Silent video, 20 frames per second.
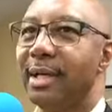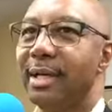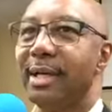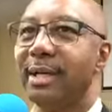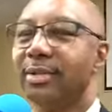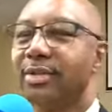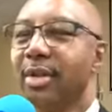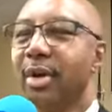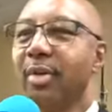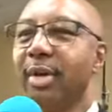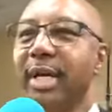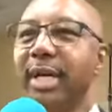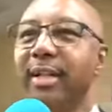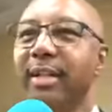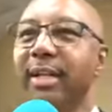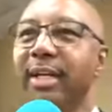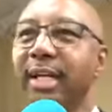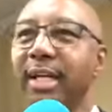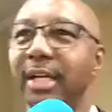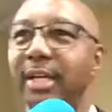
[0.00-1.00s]
So in
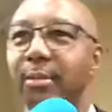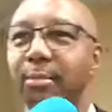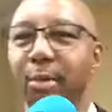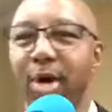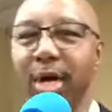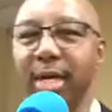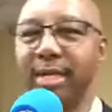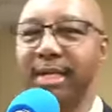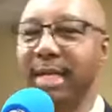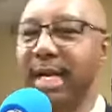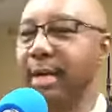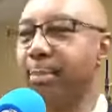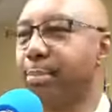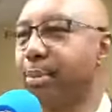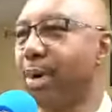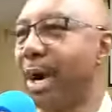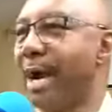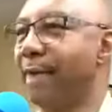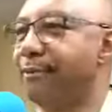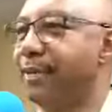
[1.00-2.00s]
the in the modern day
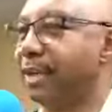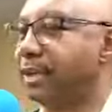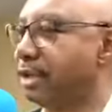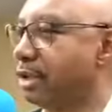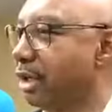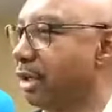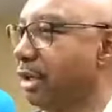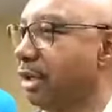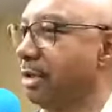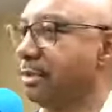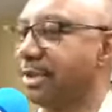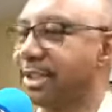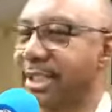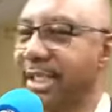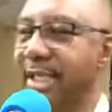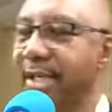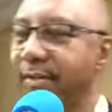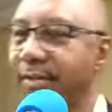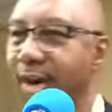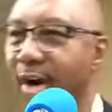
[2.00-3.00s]
prophet term,
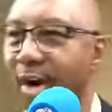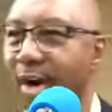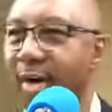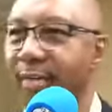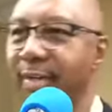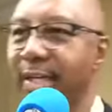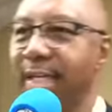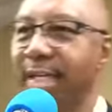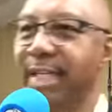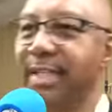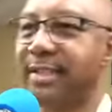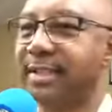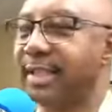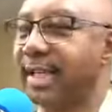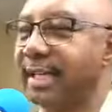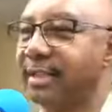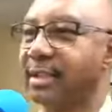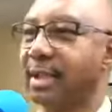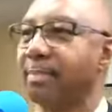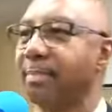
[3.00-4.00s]
Steve Harvey, he
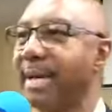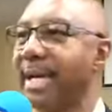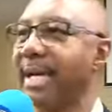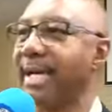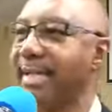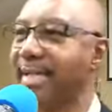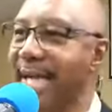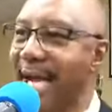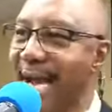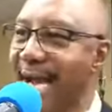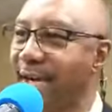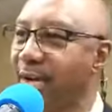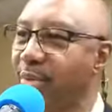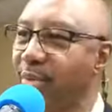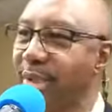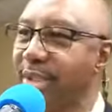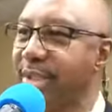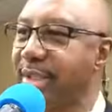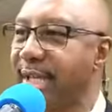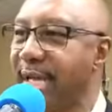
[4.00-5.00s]
says a man died and
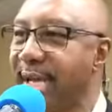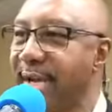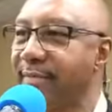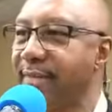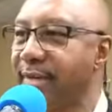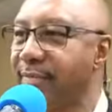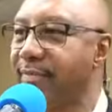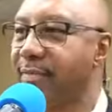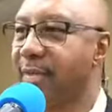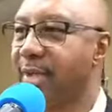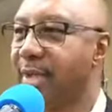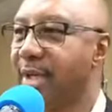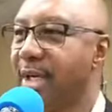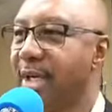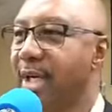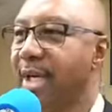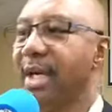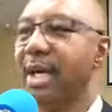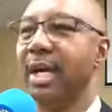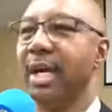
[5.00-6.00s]
went to heaven.
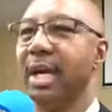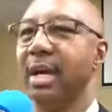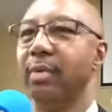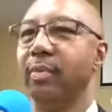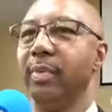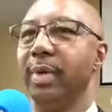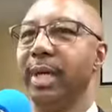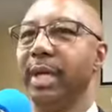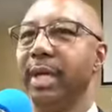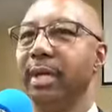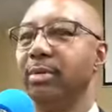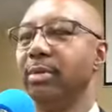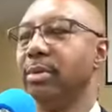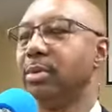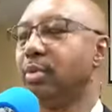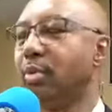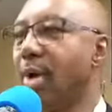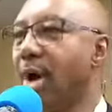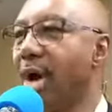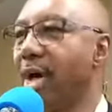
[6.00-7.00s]
And when he was
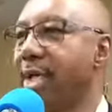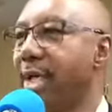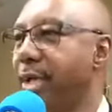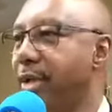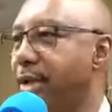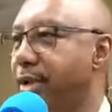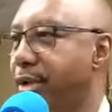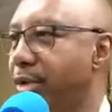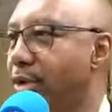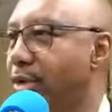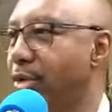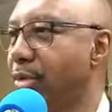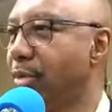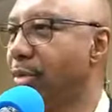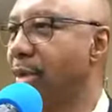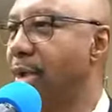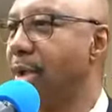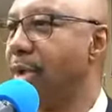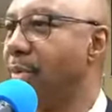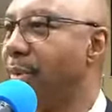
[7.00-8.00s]
walking
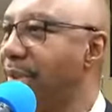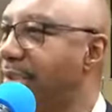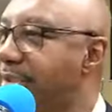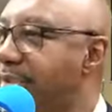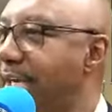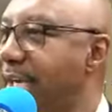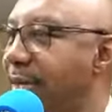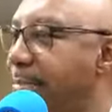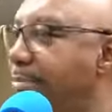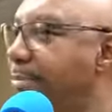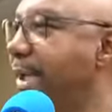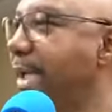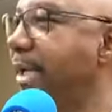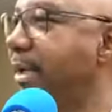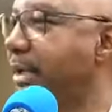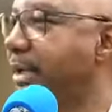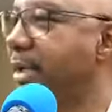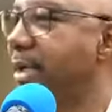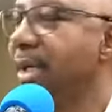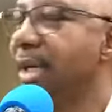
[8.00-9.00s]
through with St.
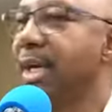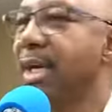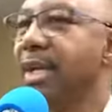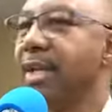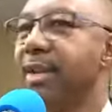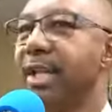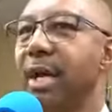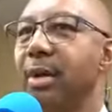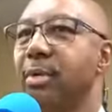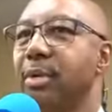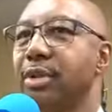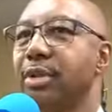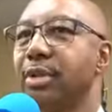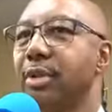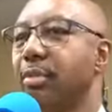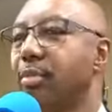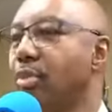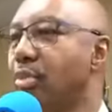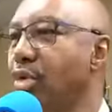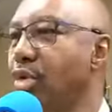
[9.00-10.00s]
Peter, there were
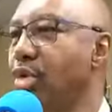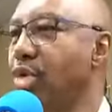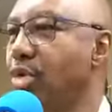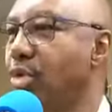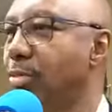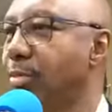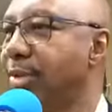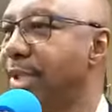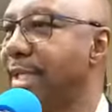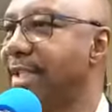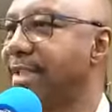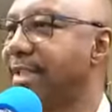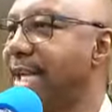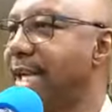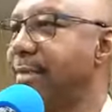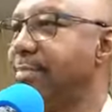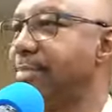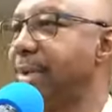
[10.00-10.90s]
some rooms that St.